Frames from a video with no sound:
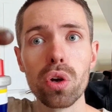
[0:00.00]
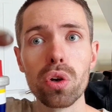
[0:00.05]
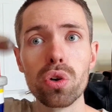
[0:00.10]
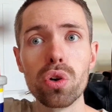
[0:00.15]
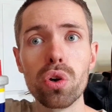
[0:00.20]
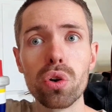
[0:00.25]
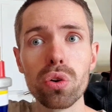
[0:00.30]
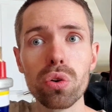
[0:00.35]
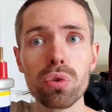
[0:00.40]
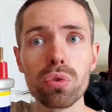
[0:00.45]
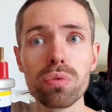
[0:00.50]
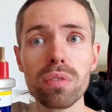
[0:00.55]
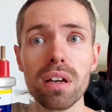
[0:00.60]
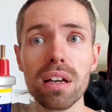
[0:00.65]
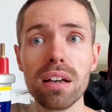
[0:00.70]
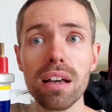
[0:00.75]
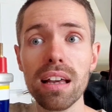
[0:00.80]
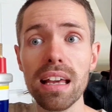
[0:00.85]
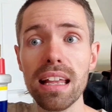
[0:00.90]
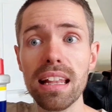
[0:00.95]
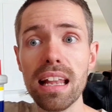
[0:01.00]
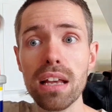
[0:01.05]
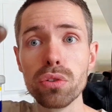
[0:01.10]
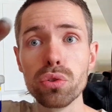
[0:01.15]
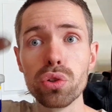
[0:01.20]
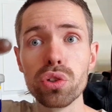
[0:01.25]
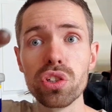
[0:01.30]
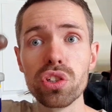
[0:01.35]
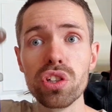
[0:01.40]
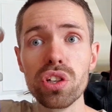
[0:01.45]
Coil
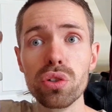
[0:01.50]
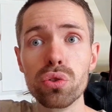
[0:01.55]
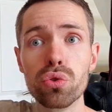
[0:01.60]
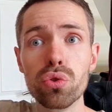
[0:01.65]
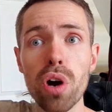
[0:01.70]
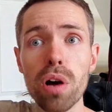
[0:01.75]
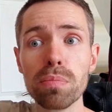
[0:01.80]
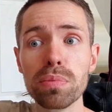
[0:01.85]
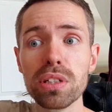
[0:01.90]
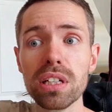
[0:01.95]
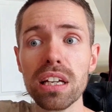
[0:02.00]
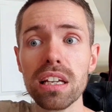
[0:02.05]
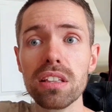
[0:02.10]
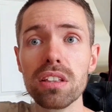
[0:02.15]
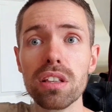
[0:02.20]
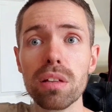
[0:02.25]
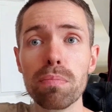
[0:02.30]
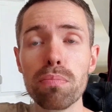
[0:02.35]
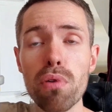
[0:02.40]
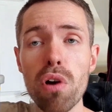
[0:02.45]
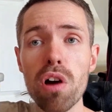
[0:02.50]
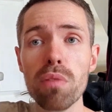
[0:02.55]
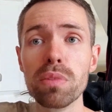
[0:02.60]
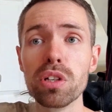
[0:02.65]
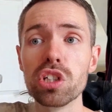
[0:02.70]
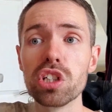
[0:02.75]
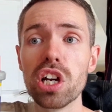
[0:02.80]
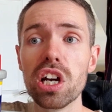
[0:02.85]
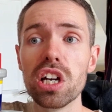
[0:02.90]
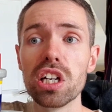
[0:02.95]
electricity drops in the primary
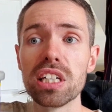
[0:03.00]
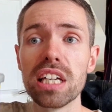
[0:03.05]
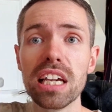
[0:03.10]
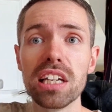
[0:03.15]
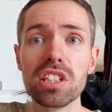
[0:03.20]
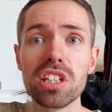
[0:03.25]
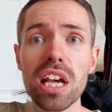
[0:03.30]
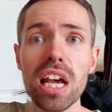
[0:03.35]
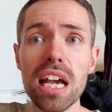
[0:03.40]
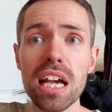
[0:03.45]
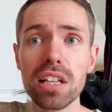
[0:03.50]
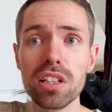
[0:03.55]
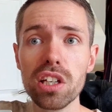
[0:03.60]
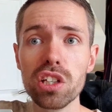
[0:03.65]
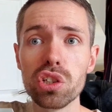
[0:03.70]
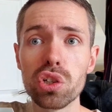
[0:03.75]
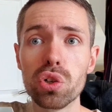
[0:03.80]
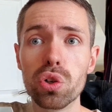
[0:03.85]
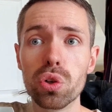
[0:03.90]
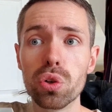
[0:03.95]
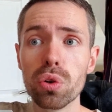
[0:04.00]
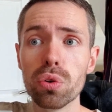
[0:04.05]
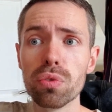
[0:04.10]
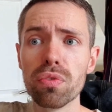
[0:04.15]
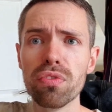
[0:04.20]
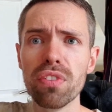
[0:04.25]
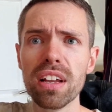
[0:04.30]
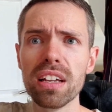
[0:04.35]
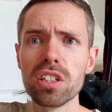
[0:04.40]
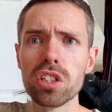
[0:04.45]
circuit. This coil
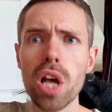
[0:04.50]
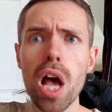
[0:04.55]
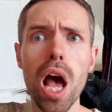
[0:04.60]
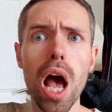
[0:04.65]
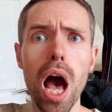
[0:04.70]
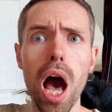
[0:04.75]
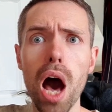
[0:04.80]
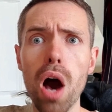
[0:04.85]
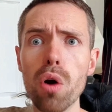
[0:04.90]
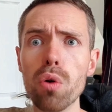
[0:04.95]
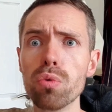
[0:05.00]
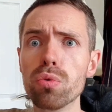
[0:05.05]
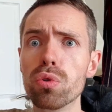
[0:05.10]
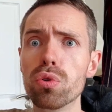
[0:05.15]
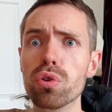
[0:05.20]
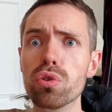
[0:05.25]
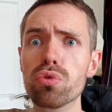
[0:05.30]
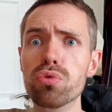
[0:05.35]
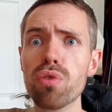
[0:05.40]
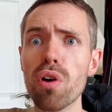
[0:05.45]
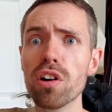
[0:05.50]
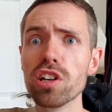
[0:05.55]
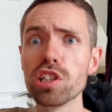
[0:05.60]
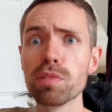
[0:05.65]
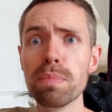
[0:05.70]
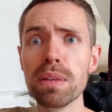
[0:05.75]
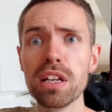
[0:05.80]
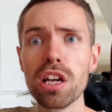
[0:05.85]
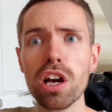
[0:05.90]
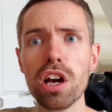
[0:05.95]
thinks, oh
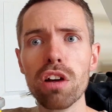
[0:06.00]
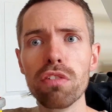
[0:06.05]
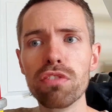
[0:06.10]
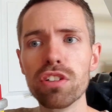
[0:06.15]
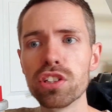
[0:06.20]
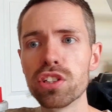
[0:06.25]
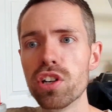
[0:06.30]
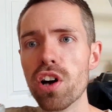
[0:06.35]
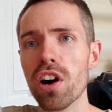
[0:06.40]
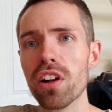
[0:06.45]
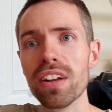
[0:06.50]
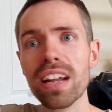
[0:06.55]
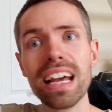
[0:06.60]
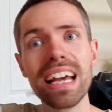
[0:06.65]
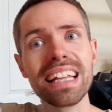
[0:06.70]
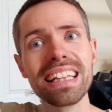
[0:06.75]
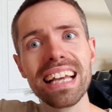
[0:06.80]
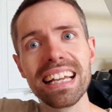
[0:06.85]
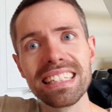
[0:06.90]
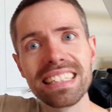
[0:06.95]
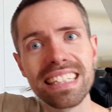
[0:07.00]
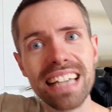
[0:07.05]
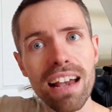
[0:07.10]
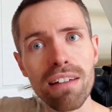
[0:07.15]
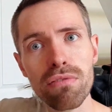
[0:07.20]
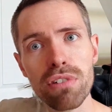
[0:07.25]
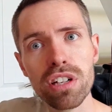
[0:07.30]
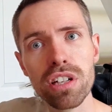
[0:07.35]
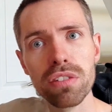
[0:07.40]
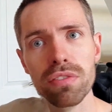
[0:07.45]
Christ, my earth has gone. Let's
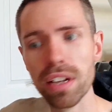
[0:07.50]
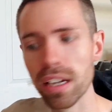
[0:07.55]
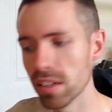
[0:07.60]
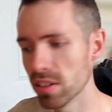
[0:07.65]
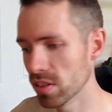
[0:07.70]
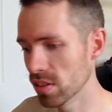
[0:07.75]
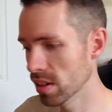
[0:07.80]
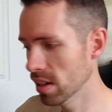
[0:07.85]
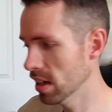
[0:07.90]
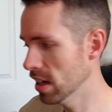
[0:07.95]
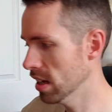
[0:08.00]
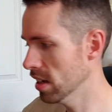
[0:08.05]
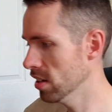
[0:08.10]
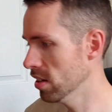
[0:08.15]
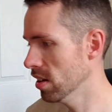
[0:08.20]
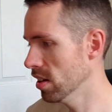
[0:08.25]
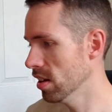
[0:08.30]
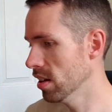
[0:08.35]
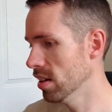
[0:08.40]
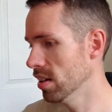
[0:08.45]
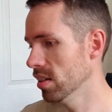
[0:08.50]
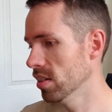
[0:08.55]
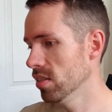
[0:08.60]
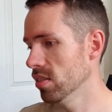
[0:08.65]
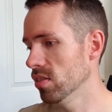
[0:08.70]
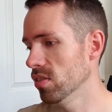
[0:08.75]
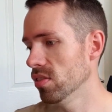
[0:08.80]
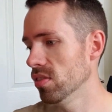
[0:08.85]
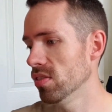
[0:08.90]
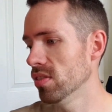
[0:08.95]
get rid of it.
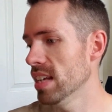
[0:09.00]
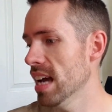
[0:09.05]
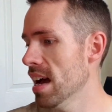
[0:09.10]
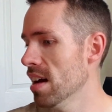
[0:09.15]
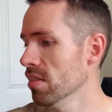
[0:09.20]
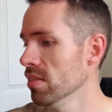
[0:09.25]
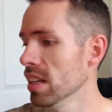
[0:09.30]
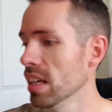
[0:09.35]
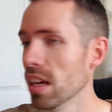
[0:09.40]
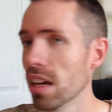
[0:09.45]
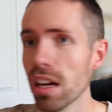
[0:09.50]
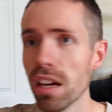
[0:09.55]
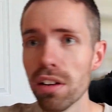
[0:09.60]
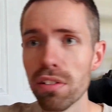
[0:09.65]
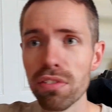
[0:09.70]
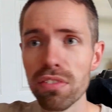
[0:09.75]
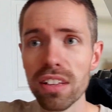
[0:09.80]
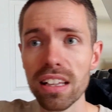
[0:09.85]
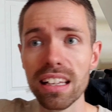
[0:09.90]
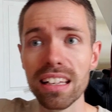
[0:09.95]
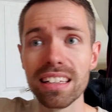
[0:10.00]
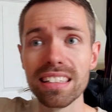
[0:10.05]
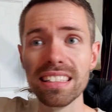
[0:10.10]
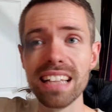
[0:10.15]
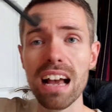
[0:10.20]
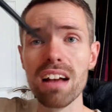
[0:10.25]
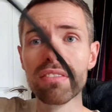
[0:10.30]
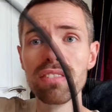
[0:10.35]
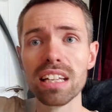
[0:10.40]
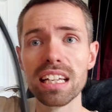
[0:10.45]
Down the earth,
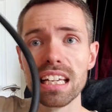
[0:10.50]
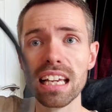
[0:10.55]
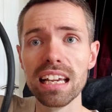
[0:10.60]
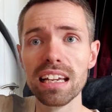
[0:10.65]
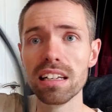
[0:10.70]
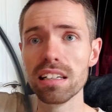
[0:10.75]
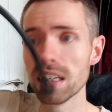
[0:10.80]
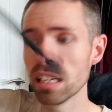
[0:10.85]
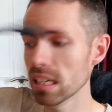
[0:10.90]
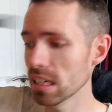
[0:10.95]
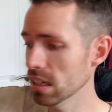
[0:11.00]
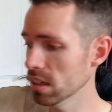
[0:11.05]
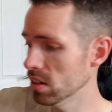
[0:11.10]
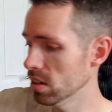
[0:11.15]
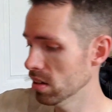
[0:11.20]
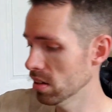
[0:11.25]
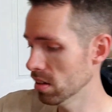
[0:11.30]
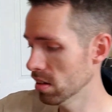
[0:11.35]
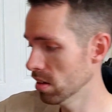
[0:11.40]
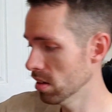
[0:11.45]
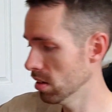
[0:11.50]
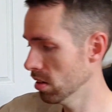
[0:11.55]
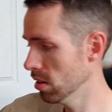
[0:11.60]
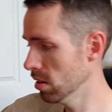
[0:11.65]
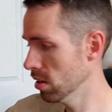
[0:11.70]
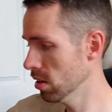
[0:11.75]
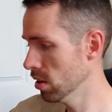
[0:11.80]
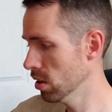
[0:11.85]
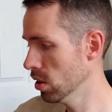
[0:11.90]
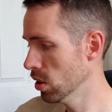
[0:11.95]
down the king lead,
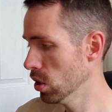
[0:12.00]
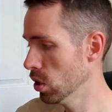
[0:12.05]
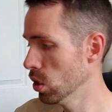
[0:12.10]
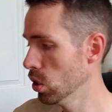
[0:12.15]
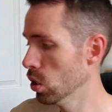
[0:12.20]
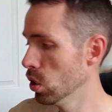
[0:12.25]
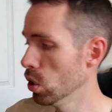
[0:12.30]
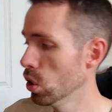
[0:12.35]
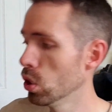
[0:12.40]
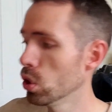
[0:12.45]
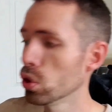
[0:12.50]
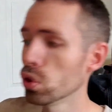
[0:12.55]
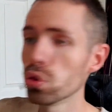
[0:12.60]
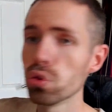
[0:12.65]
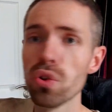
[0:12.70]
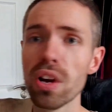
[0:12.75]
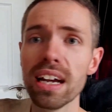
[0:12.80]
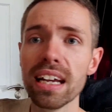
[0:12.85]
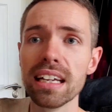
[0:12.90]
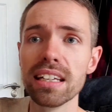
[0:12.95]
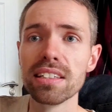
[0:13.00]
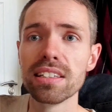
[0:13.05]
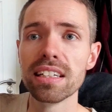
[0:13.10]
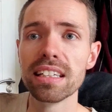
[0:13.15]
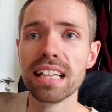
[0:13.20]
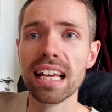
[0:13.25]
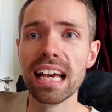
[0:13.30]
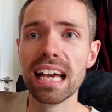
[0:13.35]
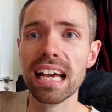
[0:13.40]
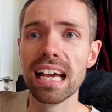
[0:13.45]
straight into
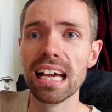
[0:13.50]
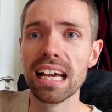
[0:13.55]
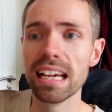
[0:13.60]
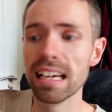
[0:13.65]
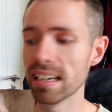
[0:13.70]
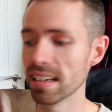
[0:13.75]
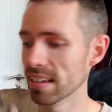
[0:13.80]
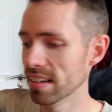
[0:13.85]
there,